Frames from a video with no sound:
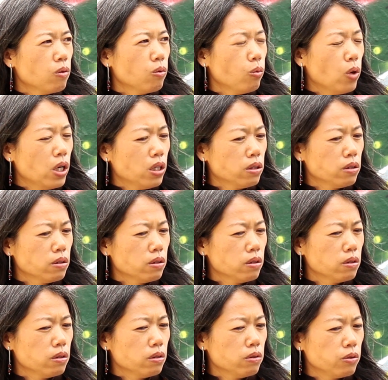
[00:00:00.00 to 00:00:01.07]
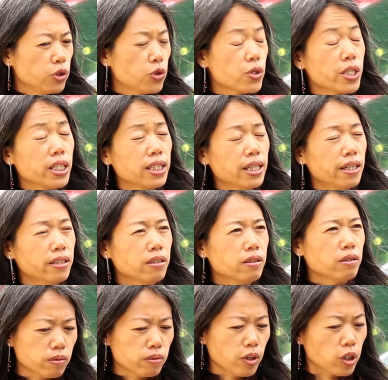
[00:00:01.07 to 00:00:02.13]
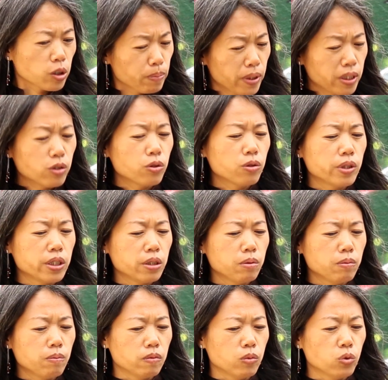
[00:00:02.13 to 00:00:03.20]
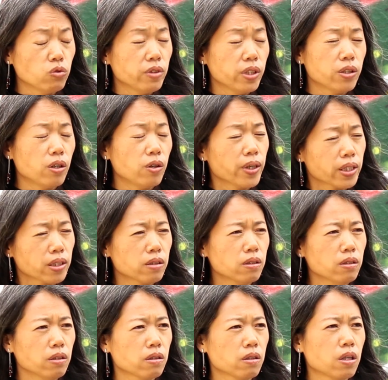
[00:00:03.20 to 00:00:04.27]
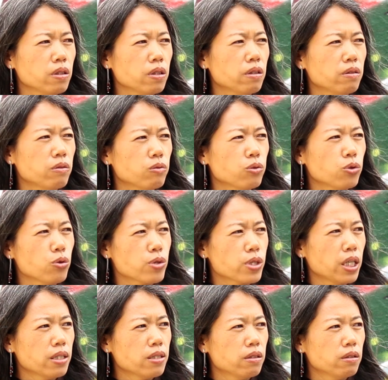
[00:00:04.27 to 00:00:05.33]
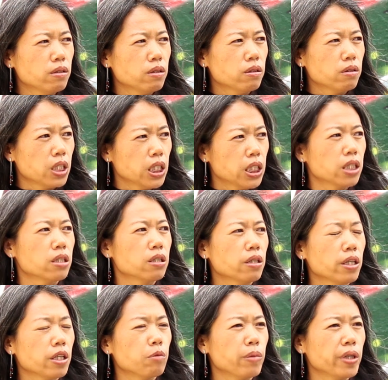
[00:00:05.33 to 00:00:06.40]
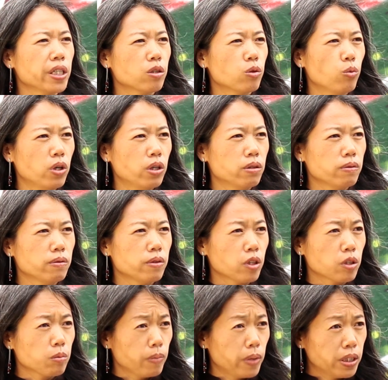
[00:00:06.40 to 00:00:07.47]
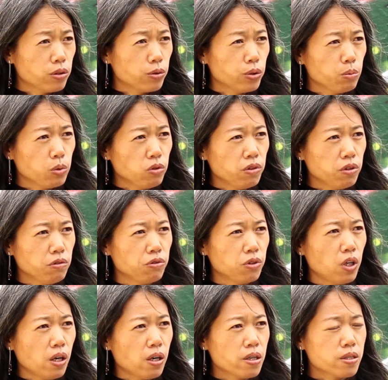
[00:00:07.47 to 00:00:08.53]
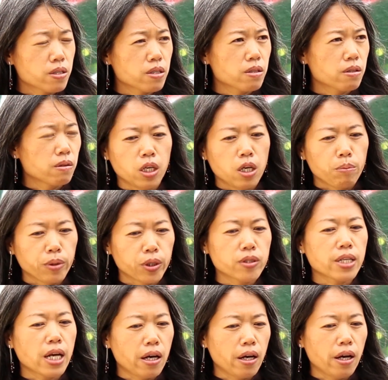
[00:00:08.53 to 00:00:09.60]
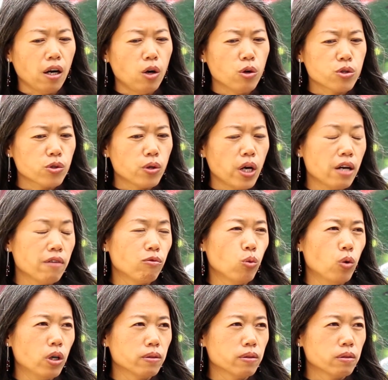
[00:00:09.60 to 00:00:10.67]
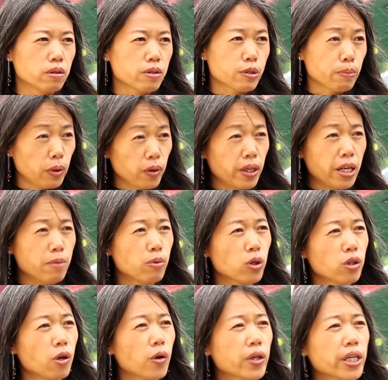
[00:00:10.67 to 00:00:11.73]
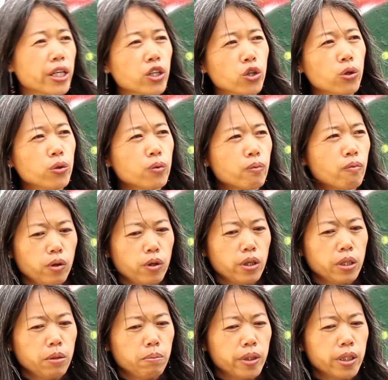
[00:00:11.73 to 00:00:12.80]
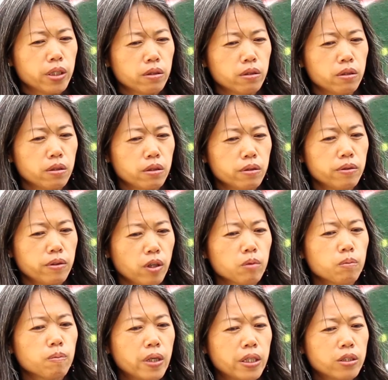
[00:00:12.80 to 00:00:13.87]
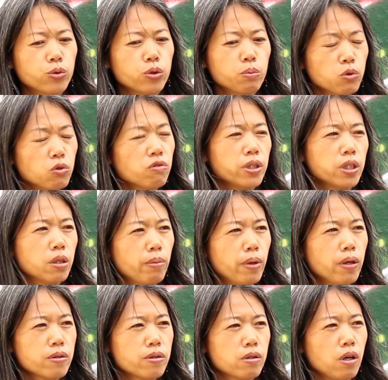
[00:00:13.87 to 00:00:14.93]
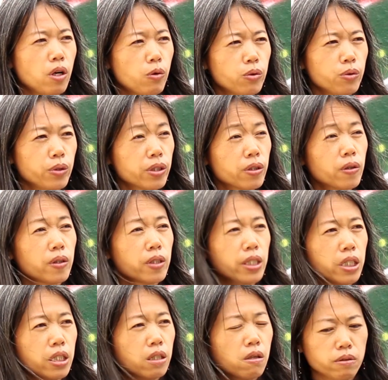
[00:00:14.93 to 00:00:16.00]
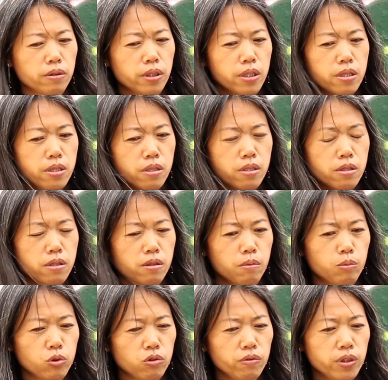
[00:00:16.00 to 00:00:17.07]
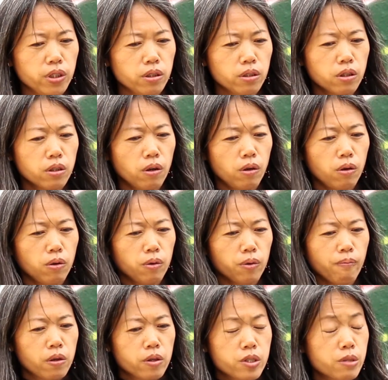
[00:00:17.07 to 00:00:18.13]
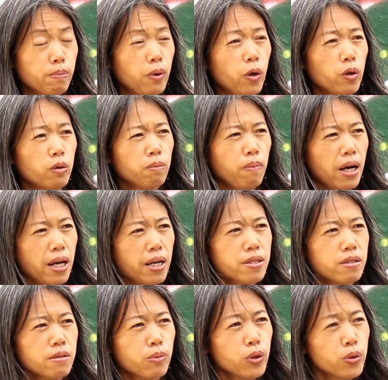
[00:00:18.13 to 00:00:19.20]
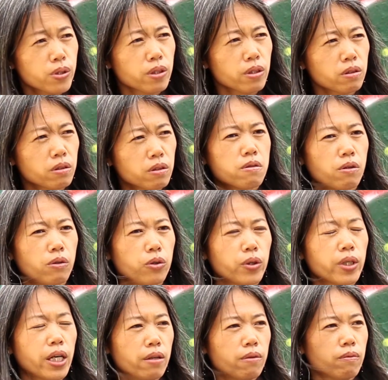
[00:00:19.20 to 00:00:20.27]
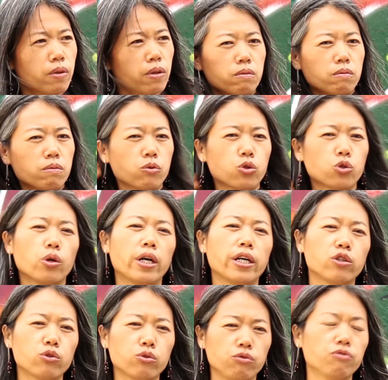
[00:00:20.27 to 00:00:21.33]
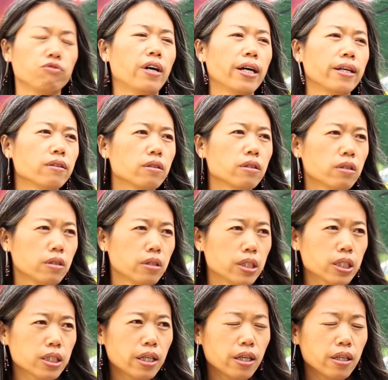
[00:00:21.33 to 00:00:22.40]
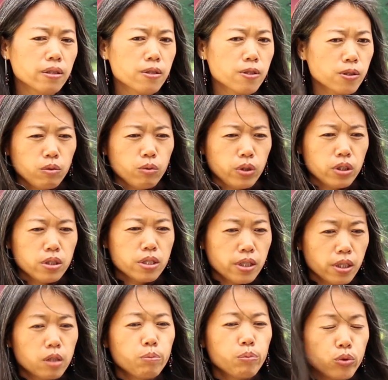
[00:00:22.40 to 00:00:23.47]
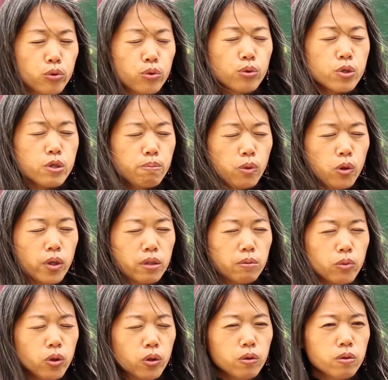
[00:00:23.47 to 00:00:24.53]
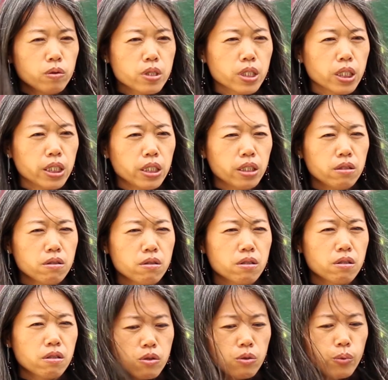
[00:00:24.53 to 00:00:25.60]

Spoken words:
One New Zealand documentary movie director, in 2010, he make one documentary movie for us, because I also have one small label called Kink Gong. He make a documentary movie about our recording. This movie called Small Pass Music, so you can try to find in internet. We still produce more and more CDs.